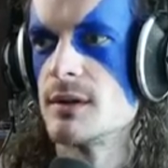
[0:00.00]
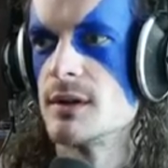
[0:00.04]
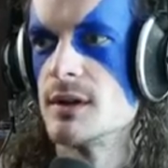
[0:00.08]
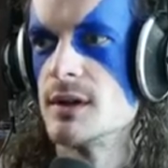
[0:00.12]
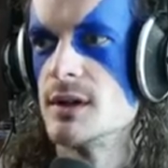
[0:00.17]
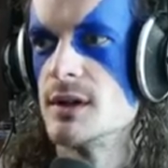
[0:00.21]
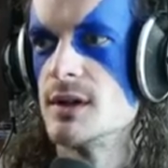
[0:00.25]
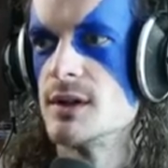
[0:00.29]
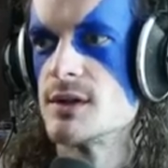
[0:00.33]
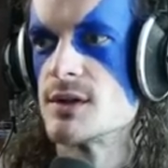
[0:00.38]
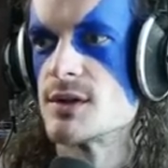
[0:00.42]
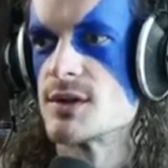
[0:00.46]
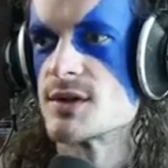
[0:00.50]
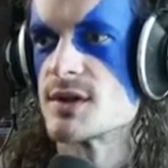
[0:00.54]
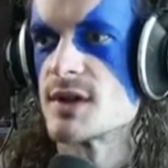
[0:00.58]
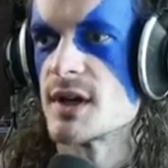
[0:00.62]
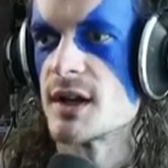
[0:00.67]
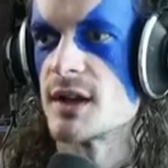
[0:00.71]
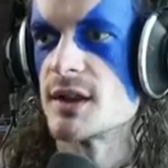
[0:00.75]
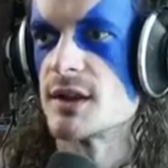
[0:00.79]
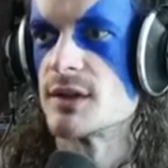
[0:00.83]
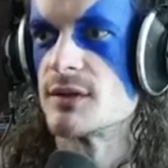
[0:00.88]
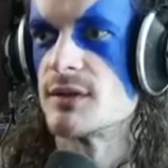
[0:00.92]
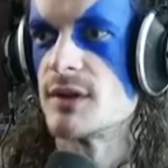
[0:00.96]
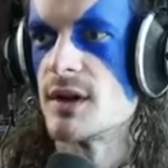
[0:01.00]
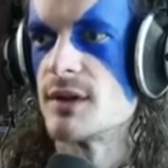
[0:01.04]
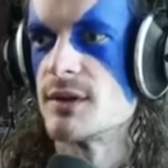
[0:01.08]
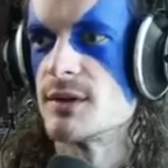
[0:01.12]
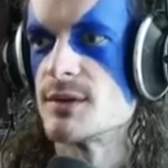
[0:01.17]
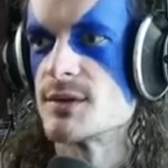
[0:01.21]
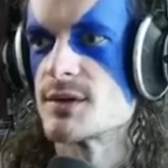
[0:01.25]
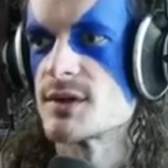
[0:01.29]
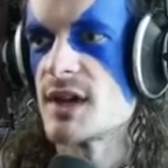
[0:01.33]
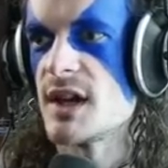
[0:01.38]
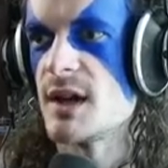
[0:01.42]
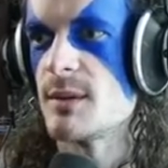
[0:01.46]
Just cycling around those
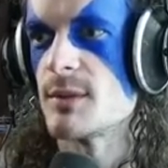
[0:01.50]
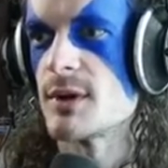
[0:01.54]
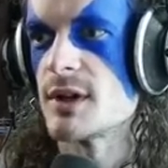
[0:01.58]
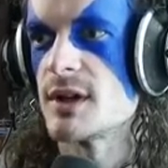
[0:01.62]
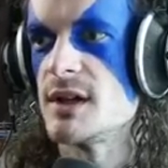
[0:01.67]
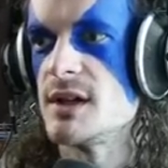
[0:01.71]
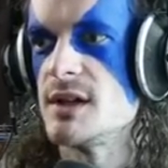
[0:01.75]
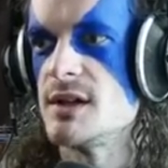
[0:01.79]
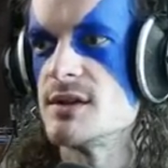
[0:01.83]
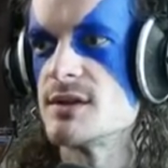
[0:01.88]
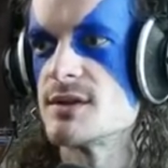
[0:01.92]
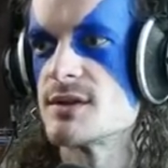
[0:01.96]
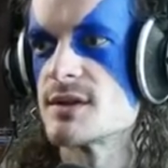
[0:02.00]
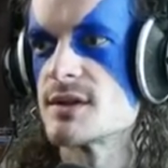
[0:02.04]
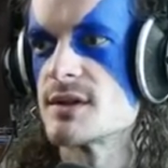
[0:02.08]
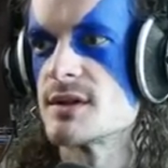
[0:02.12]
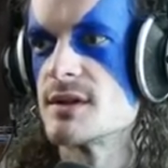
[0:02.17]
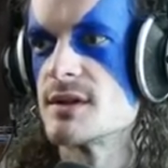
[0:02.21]
camera keys.